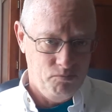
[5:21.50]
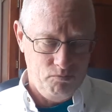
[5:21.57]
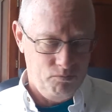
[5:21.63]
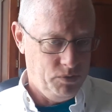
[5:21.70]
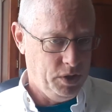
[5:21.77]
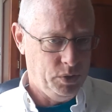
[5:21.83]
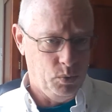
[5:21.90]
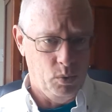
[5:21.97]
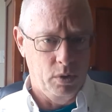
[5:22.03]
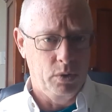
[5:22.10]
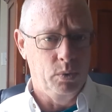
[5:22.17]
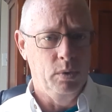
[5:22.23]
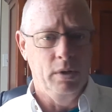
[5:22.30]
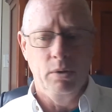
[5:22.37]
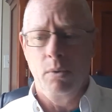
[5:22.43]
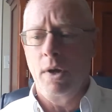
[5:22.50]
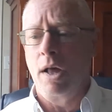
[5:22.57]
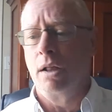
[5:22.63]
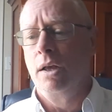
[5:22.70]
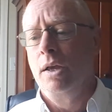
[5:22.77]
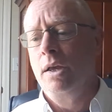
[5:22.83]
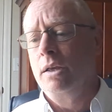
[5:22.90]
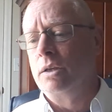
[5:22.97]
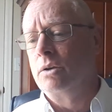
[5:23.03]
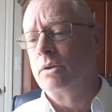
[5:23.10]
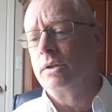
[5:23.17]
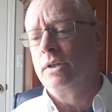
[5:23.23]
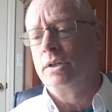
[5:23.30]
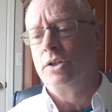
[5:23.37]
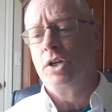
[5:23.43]
This works really well. You can
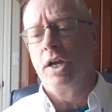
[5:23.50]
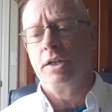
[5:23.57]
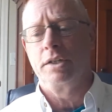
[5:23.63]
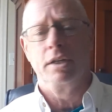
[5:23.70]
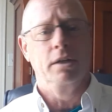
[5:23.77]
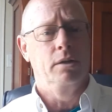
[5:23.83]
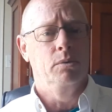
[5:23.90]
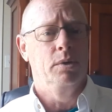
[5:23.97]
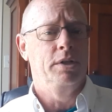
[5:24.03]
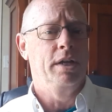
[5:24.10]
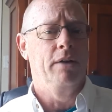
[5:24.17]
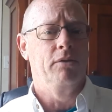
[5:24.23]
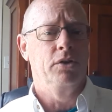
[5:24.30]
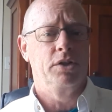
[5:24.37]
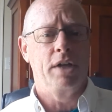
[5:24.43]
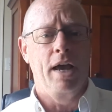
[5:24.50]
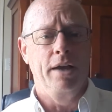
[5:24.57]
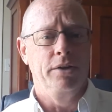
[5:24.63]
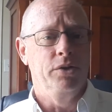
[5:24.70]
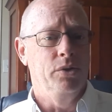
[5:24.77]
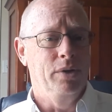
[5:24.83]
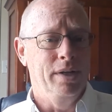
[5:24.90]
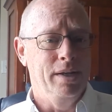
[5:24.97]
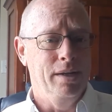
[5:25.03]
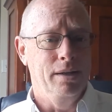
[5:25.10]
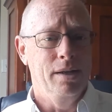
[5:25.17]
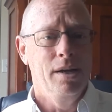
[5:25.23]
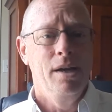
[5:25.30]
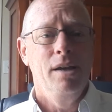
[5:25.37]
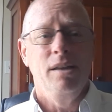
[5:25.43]
adjust it to whichever size you need.
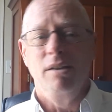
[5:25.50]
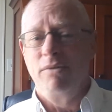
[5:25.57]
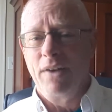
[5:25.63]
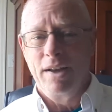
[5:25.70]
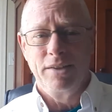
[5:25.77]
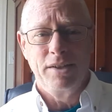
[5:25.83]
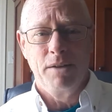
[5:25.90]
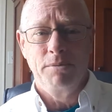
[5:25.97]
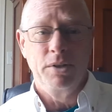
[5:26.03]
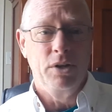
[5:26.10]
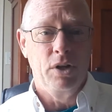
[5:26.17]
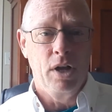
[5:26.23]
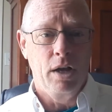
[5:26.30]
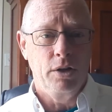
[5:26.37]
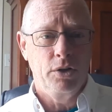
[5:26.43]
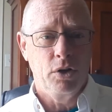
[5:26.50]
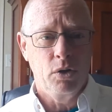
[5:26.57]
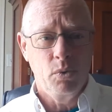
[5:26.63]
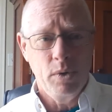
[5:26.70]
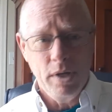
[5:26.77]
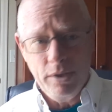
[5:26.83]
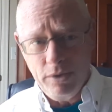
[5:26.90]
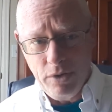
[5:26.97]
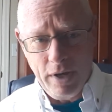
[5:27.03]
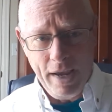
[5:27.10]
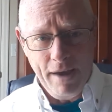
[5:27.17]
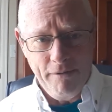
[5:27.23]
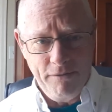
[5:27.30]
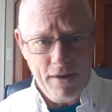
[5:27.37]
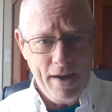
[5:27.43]
You find something you're not sure with, you
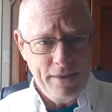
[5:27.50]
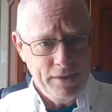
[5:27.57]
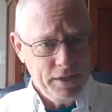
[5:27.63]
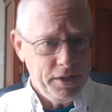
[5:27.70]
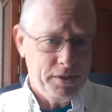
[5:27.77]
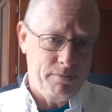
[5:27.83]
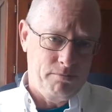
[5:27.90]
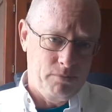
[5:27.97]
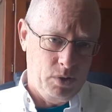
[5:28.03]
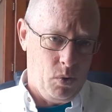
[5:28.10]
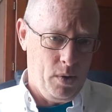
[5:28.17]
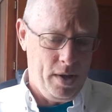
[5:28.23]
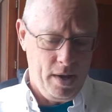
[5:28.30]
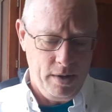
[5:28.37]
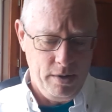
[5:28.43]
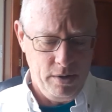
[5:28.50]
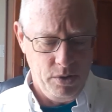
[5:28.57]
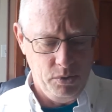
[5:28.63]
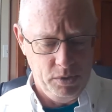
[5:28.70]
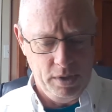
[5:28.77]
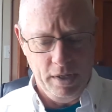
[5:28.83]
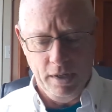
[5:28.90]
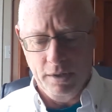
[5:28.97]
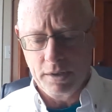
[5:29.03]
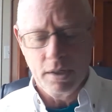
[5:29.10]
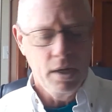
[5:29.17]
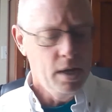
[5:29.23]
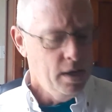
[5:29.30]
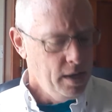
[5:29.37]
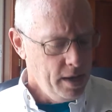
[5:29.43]
can't find this, go ahead and use this.
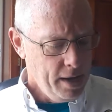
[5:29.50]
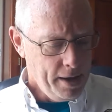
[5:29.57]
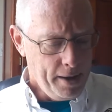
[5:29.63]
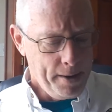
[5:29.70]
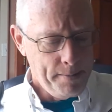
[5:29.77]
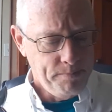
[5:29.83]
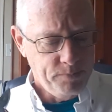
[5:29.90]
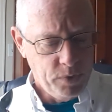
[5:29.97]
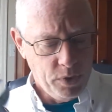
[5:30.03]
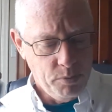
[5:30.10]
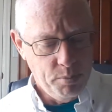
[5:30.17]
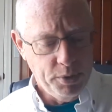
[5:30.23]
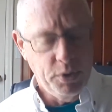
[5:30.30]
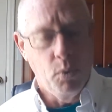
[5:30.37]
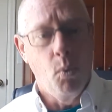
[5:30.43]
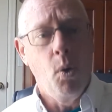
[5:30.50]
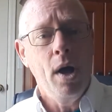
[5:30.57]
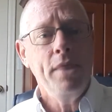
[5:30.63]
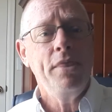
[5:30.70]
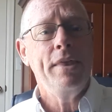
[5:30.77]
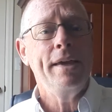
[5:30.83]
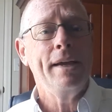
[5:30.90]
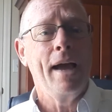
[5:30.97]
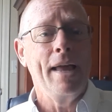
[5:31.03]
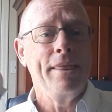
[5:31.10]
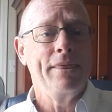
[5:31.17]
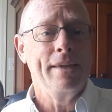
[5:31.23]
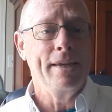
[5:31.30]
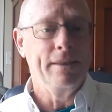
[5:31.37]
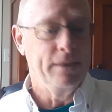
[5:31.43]
But the one thing I
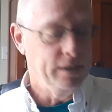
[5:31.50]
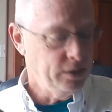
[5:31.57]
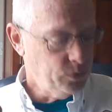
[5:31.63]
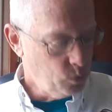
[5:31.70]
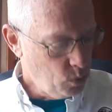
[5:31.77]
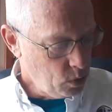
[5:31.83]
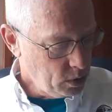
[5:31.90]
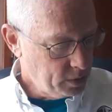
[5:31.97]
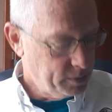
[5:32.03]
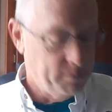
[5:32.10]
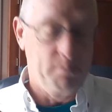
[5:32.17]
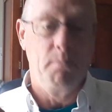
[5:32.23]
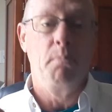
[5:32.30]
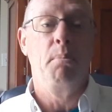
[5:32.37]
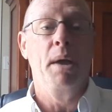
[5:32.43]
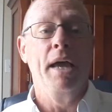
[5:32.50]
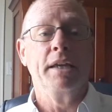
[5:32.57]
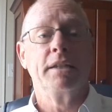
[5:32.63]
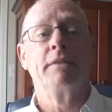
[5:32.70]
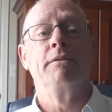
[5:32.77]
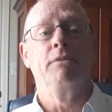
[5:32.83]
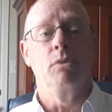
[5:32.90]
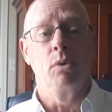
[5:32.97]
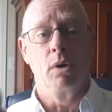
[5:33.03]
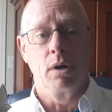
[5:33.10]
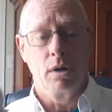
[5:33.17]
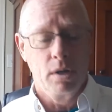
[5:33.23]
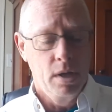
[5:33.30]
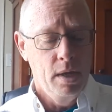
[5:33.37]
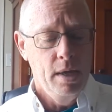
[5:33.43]
think this works best for
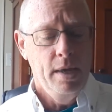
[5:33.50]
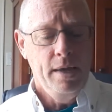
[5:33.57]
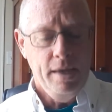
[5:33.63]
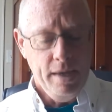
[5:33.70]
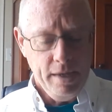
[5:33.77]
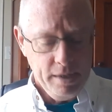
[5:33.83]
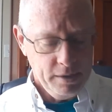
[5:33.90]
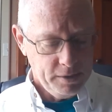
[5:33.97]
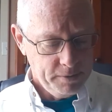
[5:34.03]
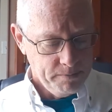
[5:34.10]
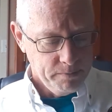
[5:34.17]
is